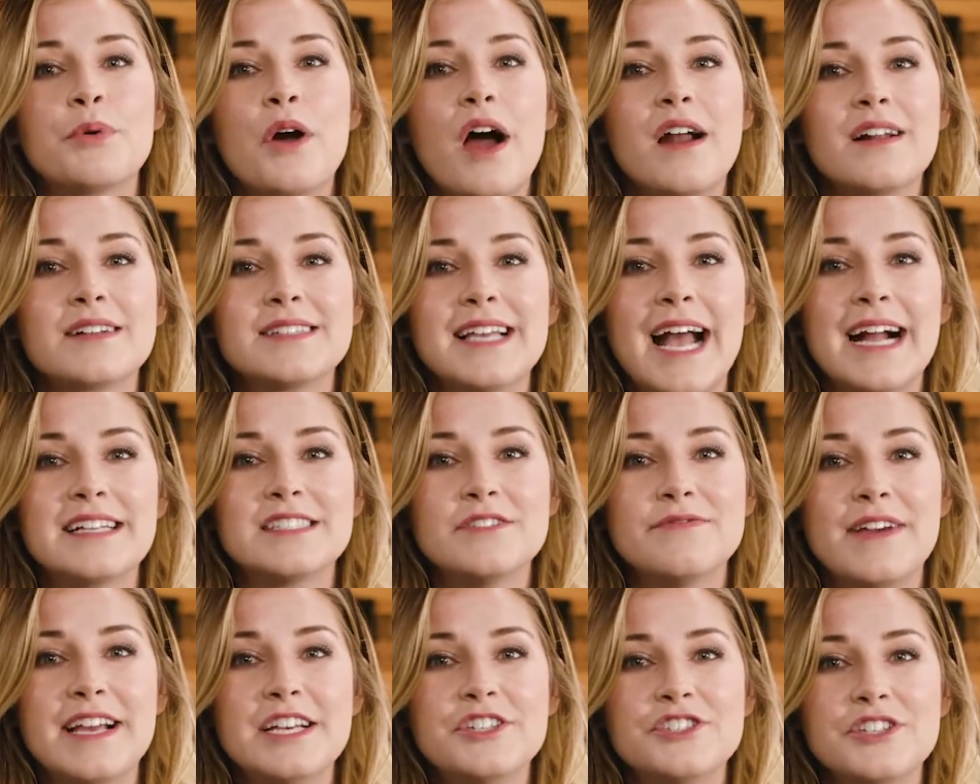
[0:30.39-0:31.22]
product
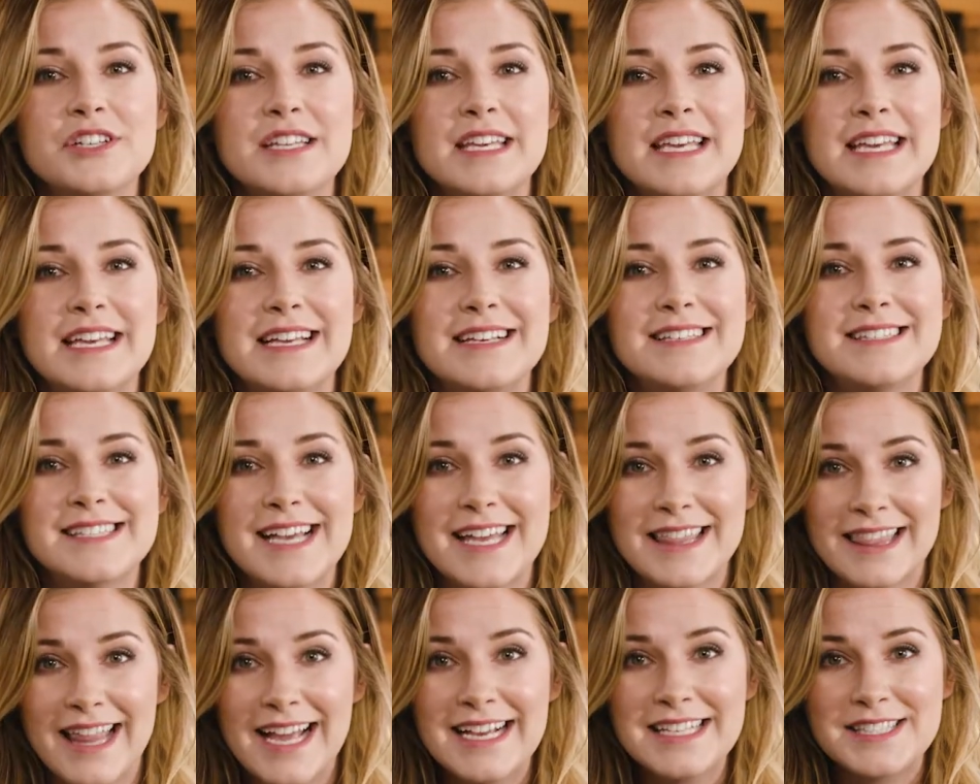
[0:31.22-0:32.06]
activation keys
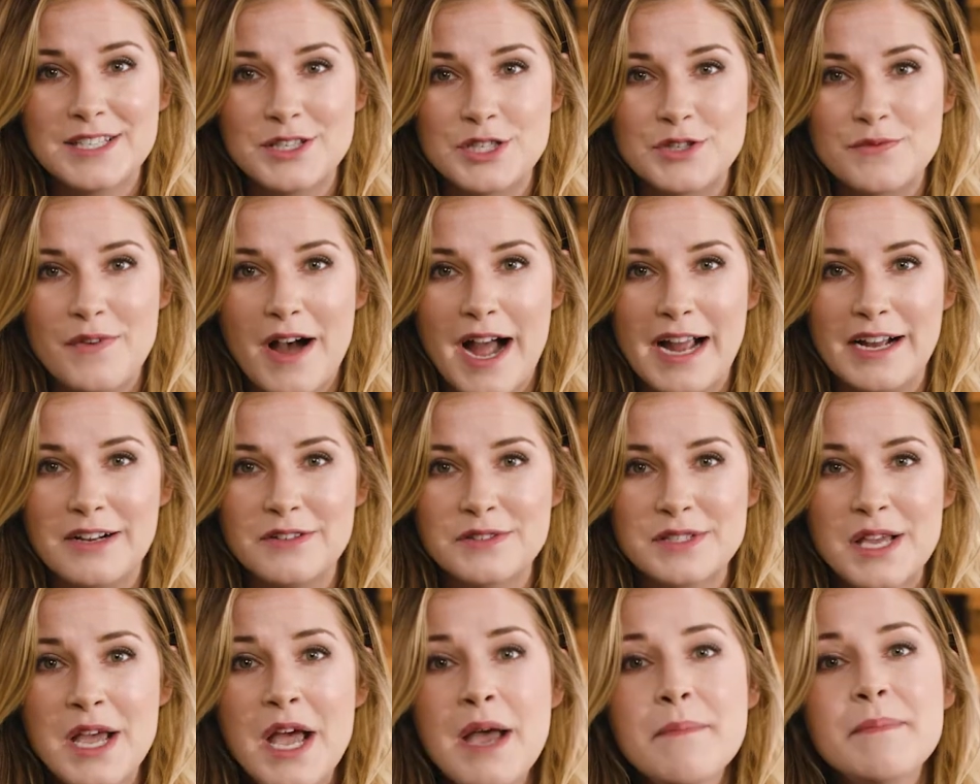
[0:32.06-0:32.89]
and license
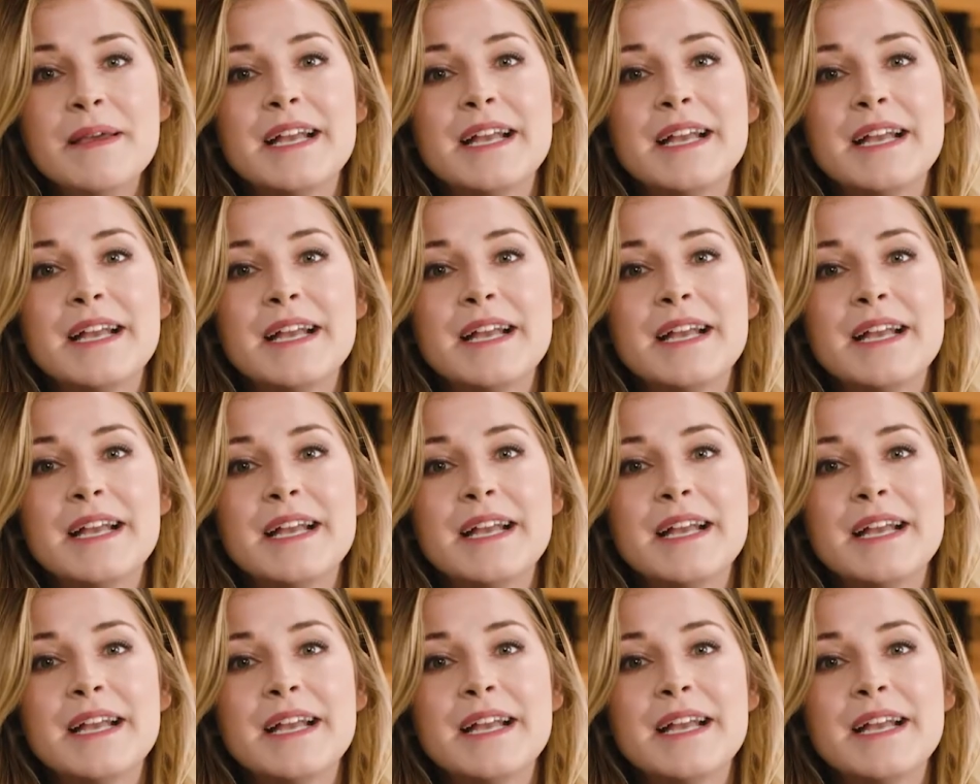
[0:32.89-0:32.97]
files